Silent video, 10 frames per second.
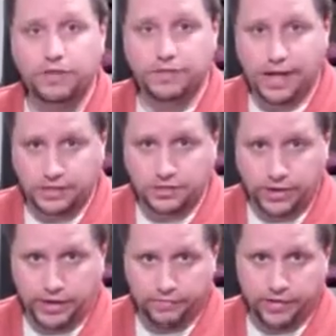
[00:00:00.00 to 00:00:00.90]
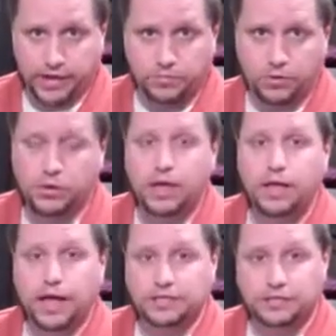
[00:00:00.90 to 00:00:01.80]
the tax credit available.
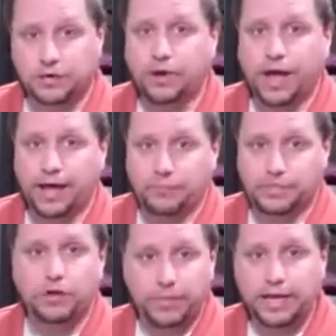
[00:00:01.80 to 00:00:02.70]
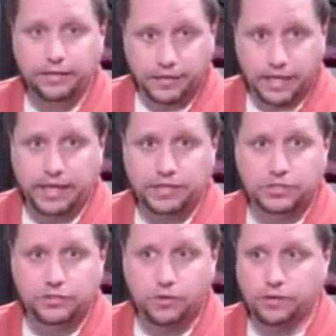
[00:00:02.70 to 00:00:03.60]
I'm still meeting the
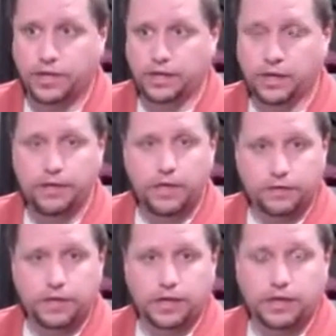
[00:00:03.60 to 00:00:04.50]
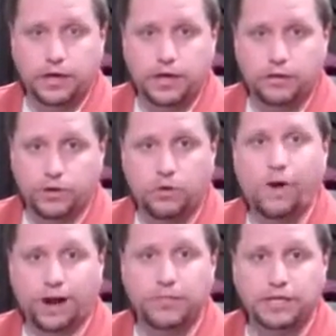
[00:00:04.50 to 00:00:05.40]
needs or the
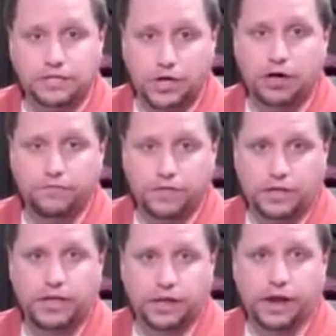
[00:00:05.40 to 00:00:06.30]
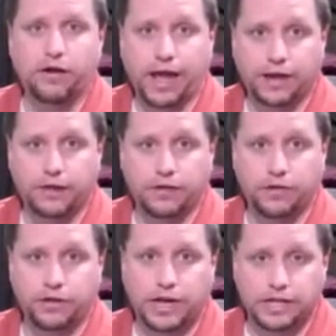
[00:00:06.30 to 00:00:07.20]
requirements of the Clean Air Act here in
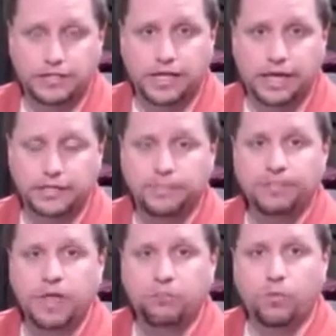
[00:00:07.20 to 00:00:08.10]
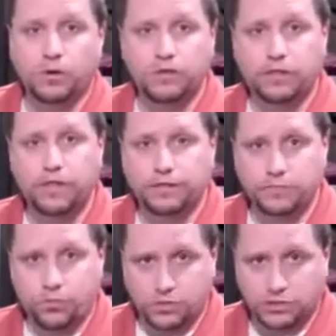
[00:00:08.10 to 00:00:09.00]
the United States. But one of the things
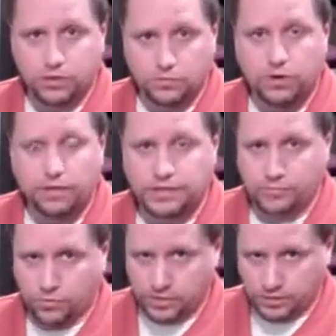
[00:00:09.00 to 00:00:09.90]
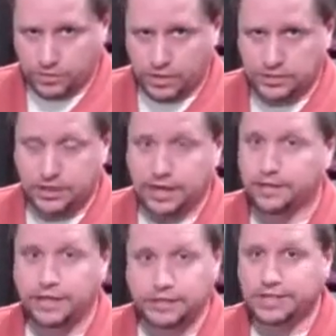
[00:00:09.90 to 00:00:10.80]
that Morso does that I
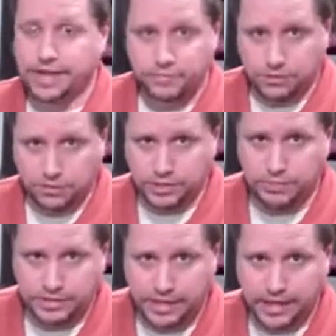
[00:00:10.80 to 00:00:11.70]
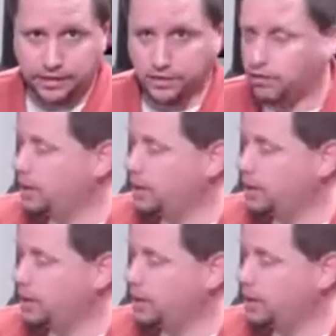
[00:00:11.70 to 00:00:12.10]
think is absolutely spectacular